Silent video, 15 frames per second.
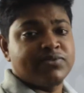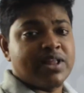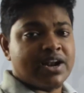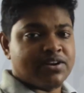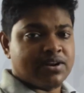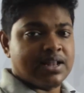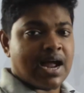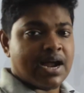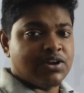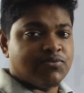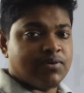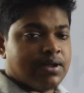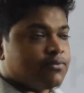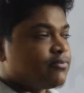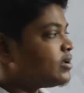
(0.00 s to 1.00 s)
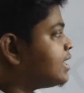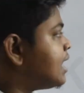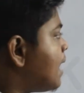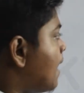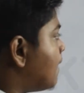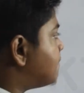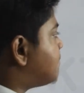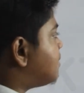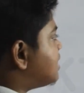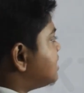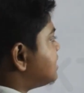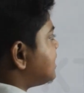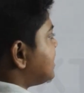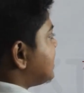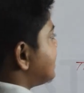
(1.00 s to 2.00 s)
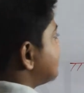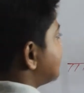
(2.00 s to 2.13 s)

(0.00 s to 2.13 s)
that light wave. But in